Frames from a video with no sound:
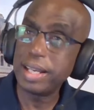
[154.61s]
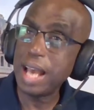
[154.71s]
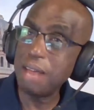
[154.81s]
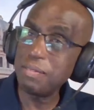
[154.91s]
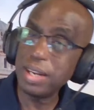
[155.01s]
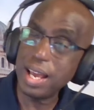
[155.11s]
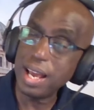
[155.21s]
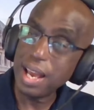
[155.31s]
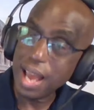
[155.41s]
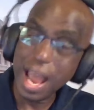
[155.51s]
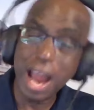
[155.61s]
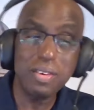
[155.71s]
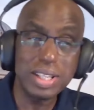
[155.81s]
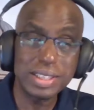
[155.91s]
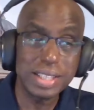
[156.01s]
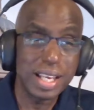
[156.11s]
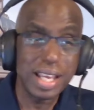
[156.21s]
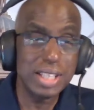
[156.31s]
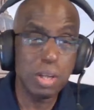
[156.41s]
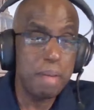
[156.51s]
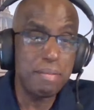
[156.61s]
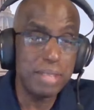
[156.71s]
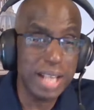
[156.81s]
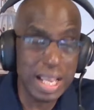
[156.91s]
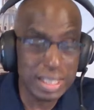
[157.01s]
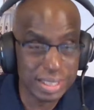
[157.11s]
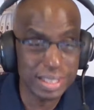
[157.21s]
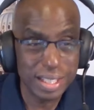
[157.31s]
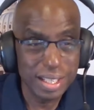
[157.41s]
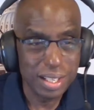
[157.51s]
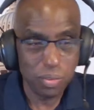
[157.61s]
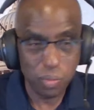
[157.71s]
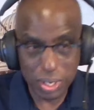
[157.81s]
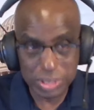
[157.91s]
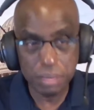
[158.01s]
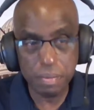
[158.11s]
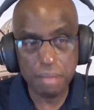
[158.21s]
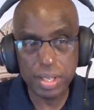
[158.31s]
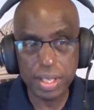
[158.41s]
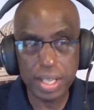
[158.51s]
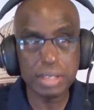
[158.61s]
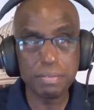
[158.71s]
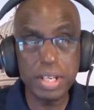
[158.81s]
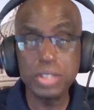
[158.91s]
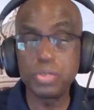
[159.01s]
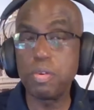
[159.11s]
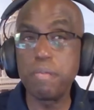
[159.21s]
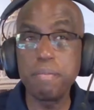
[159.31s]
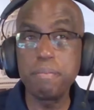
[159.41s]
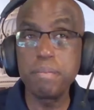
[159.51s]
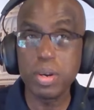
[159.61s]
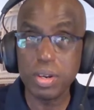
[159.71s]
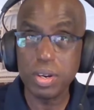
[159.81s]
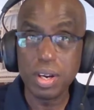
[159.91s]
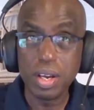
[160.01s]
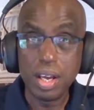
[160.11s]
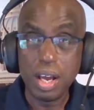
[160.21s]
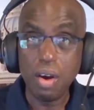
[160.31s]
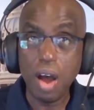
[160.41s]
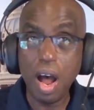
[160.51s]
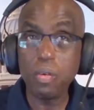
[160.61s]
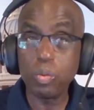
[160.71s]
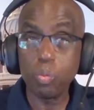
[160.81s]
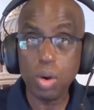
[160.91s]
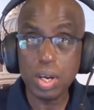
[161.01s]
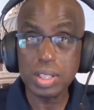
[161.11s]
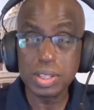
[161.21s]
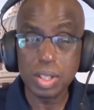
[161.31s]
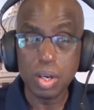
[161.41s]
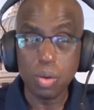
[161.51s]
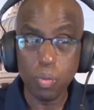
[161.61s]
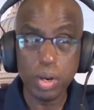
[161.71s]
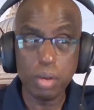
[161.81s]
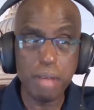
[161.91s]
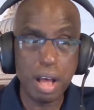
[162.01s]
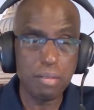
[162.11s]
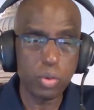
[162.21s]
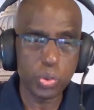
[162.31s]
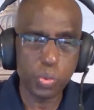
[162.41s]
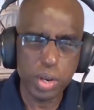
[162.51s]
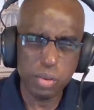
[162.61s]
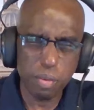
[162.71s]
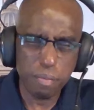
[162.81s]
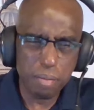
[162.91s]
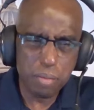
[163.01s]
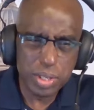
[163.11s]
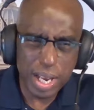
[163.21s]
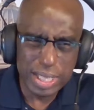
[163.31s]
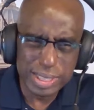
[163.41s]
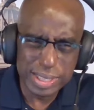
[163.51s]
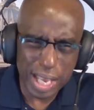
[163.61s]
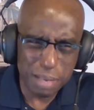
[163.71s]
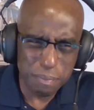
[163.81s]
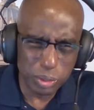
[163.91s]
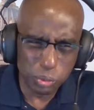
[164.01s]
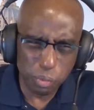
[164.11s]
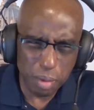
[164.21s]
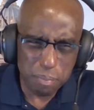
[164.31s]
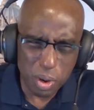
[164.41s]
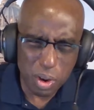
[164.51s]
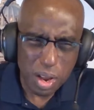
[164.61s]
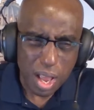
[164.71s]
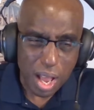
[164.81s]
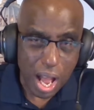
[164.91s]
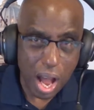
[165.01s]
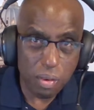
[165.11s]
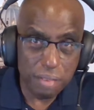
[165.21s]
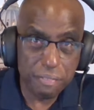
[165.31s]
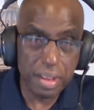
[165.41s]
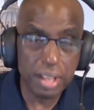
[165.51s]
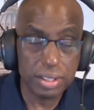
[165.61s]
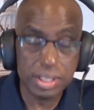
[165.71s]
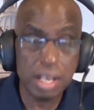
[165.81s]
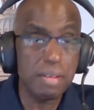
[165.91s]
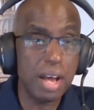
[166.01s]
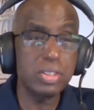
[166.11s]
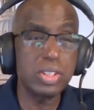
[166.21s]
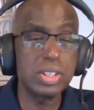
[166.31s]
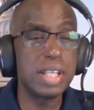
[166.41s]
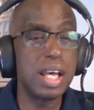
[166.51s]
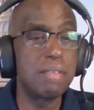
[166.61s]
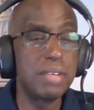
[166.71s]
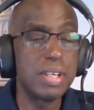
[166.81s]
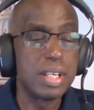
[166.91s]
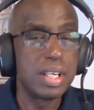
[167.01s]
Kamala Harris is Obama-esque. What does Obama-esque mean? Remember how it was when Obama was running. Remember that excitement. Remember how it felt. Somehow to some,